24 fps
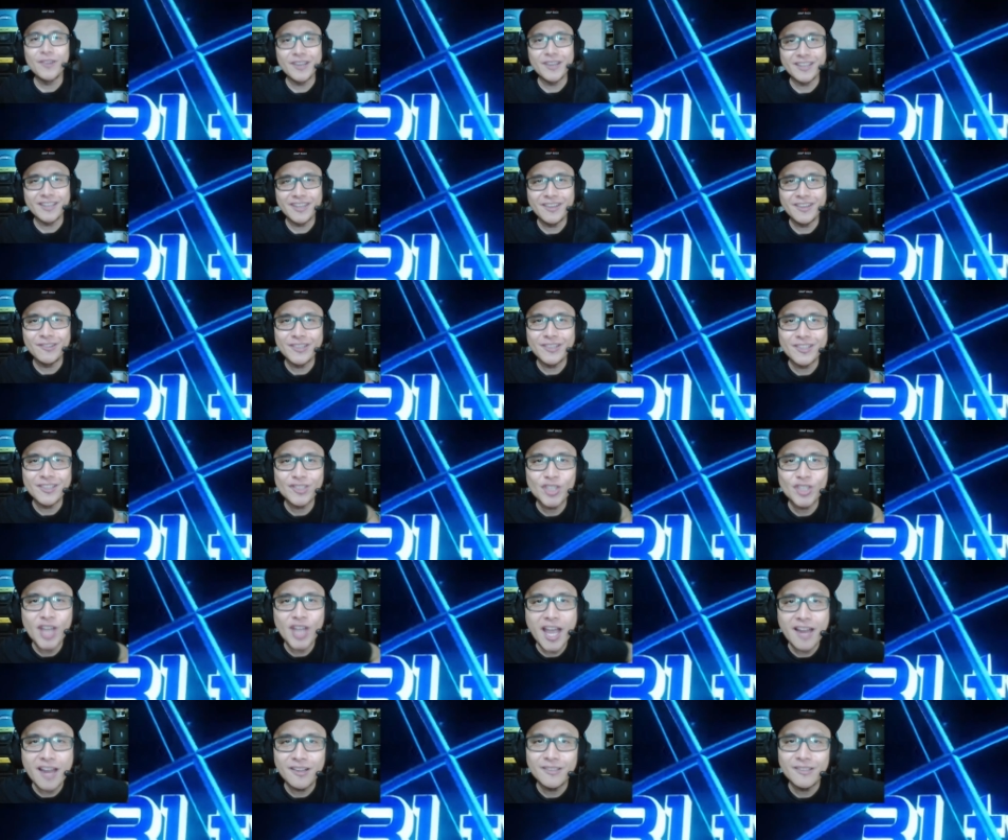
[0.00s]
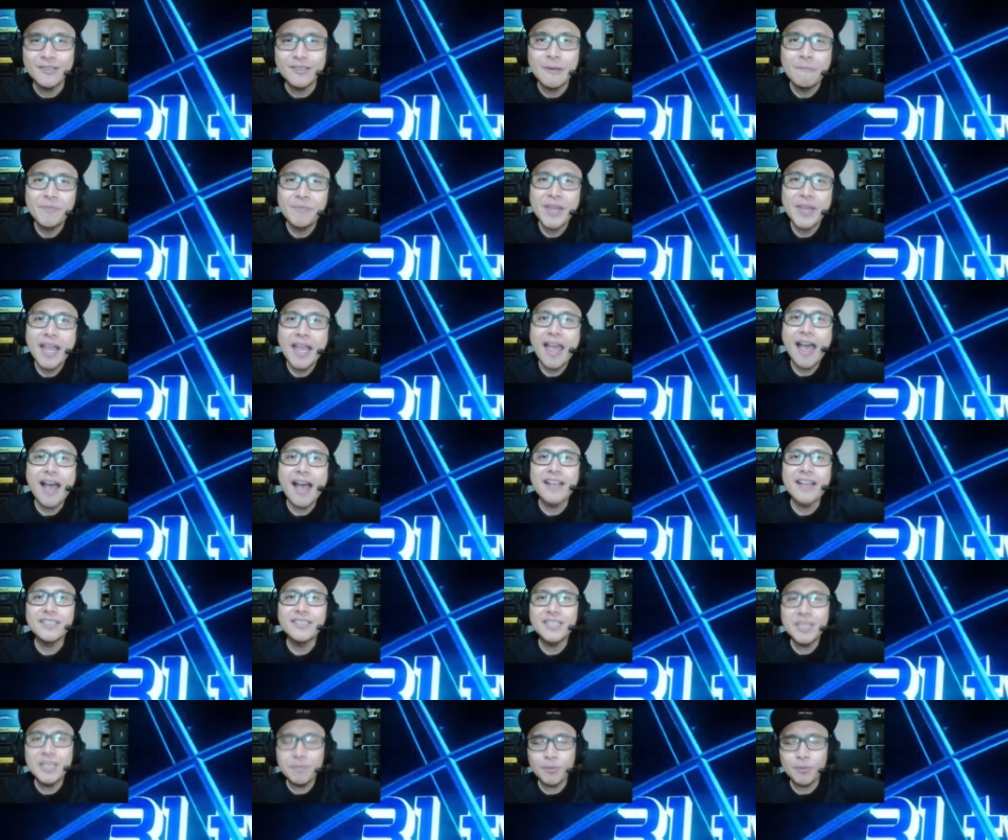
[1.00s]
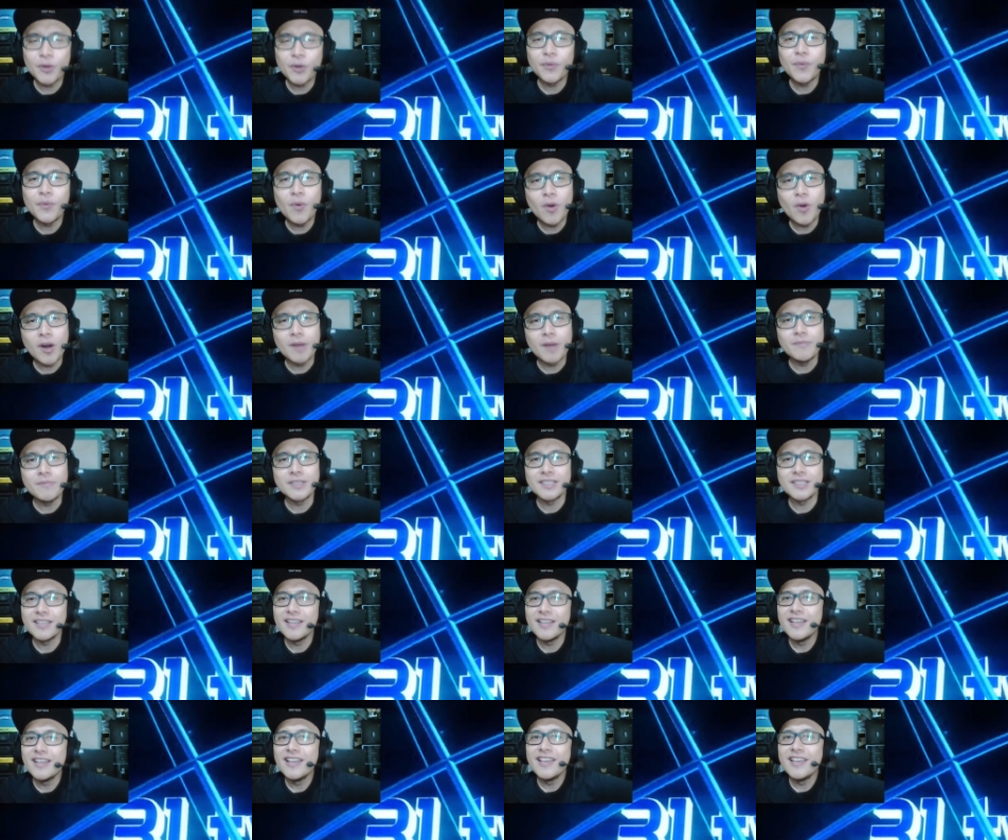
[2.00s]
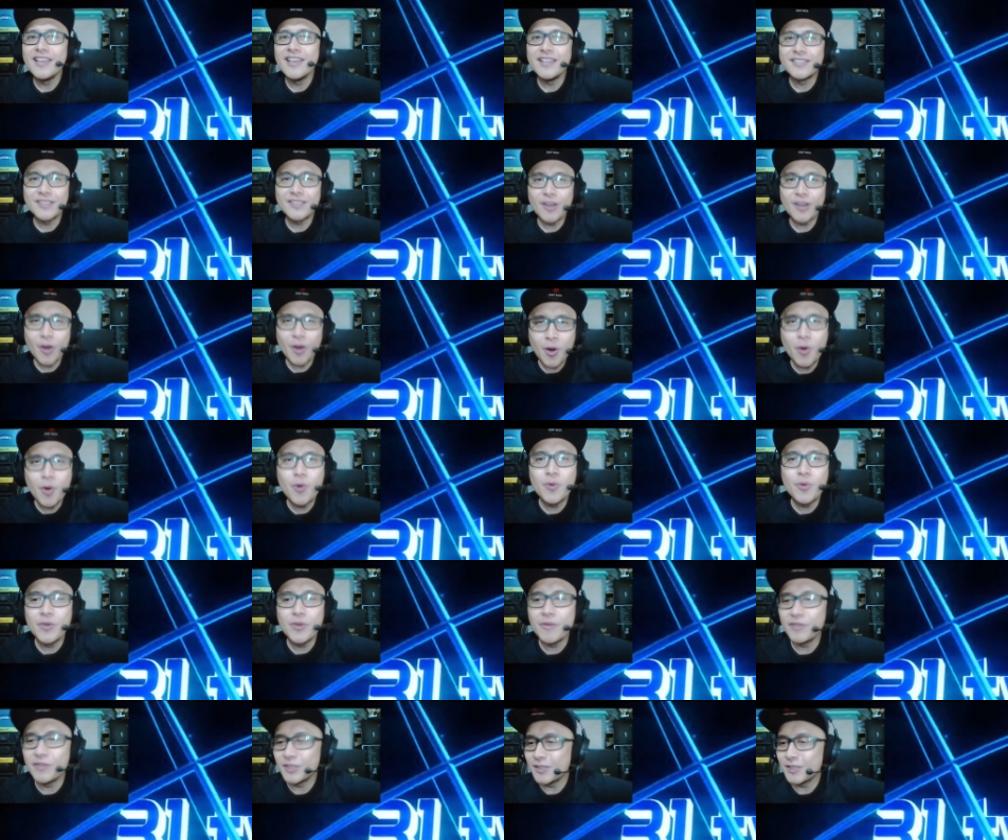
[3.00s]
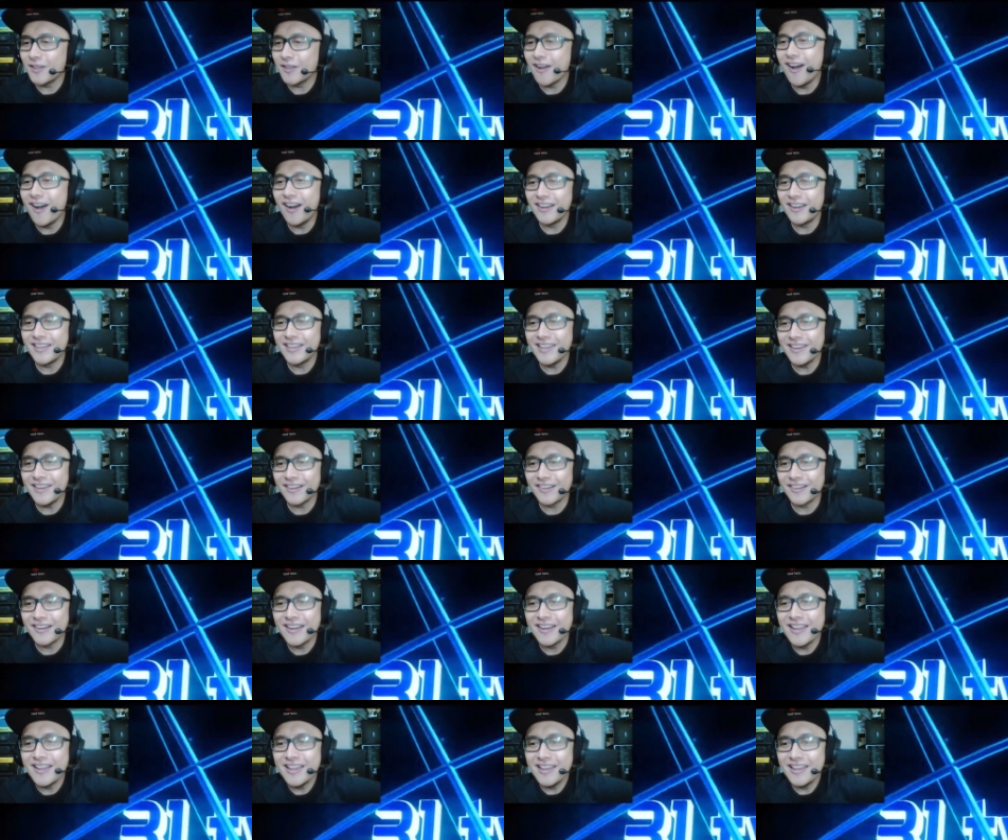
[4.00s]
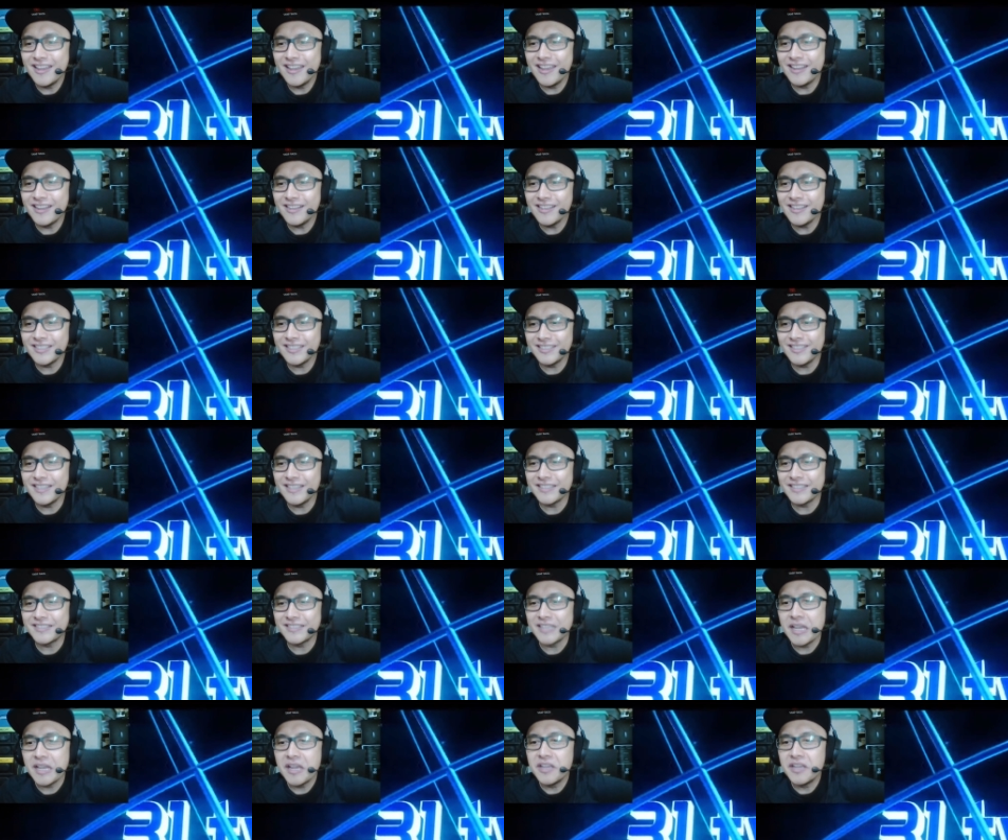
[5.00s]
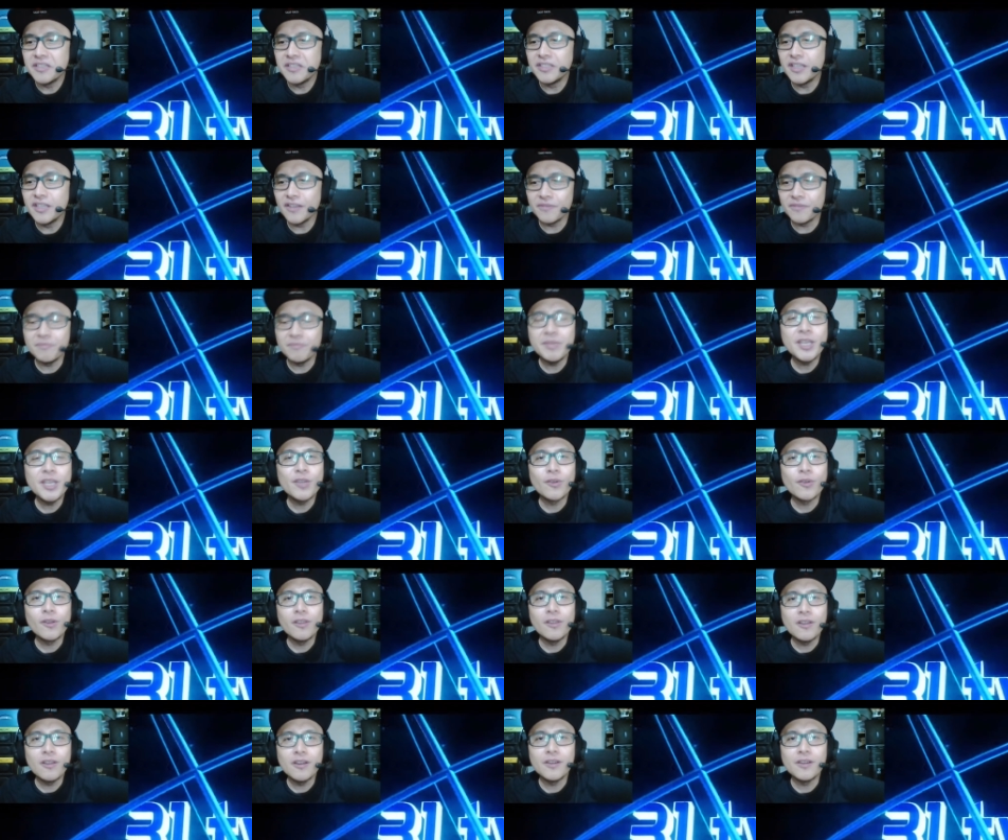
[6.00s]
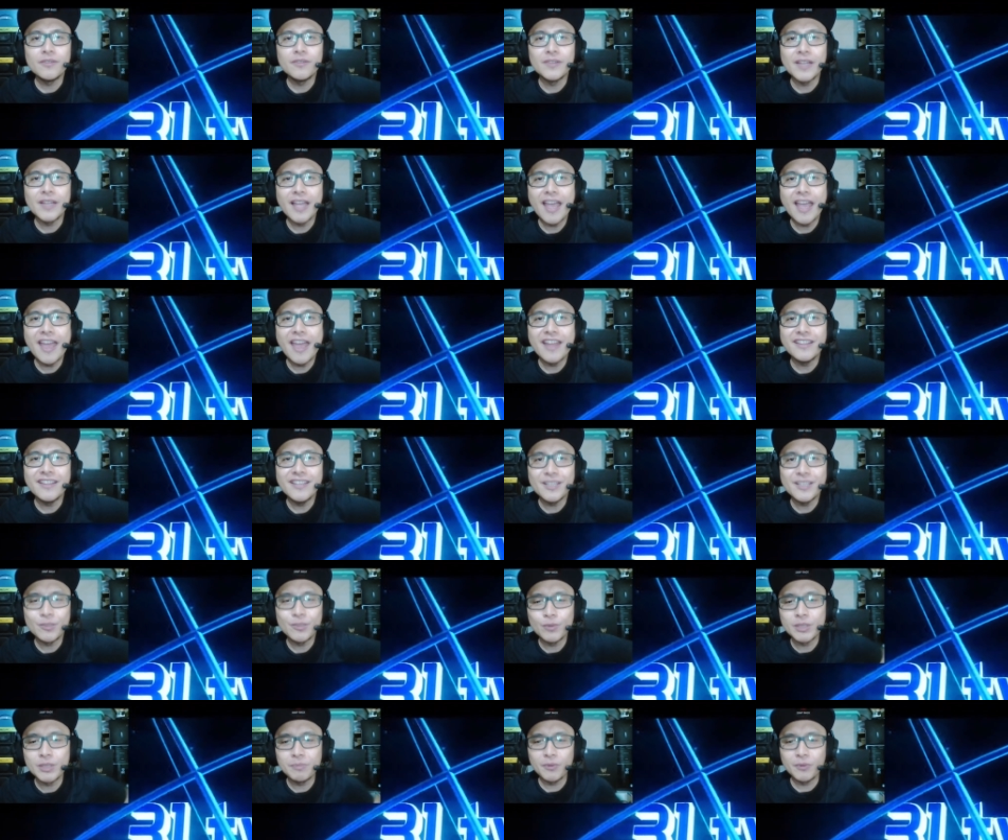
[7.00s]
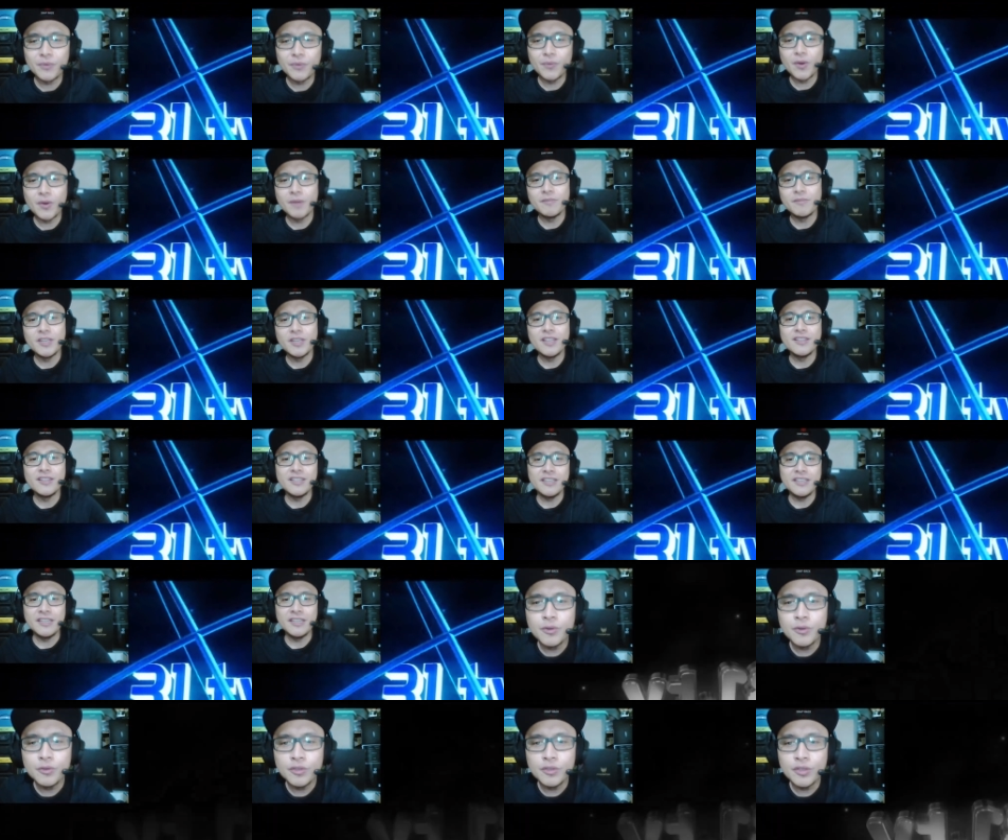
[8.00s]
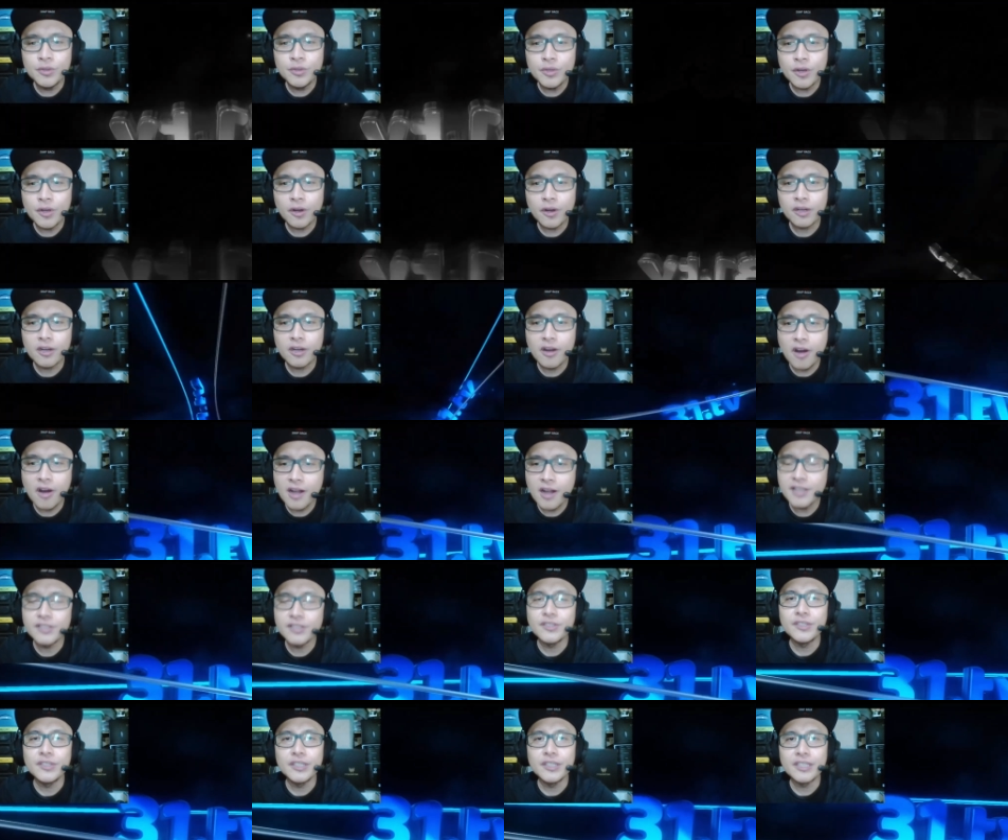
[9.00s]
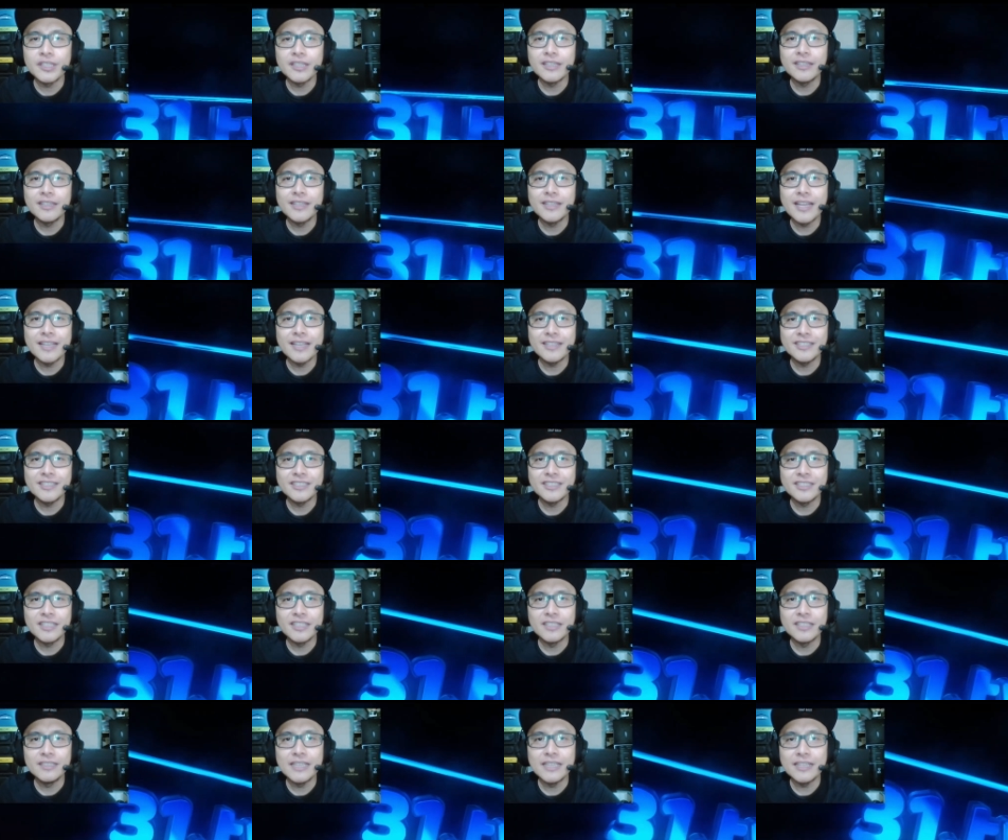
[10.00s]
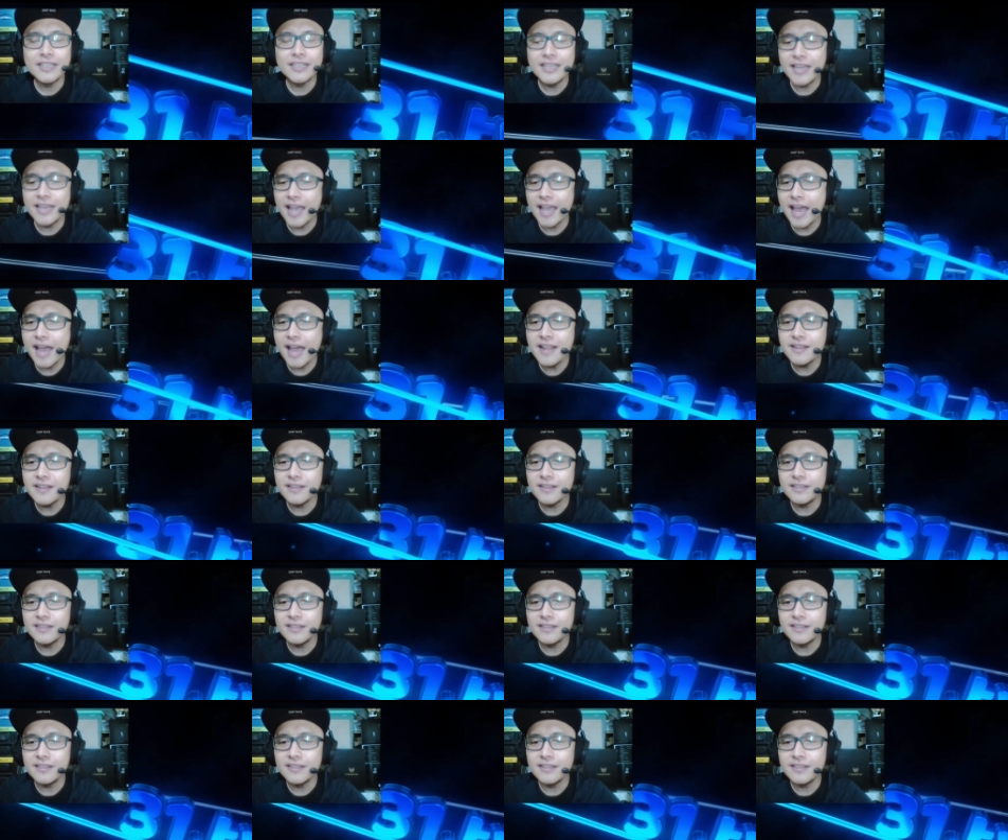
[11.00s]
here in the channel, as he performs his own song here. And this is Give Me Your Love, and this was performed in the New York concert that that he had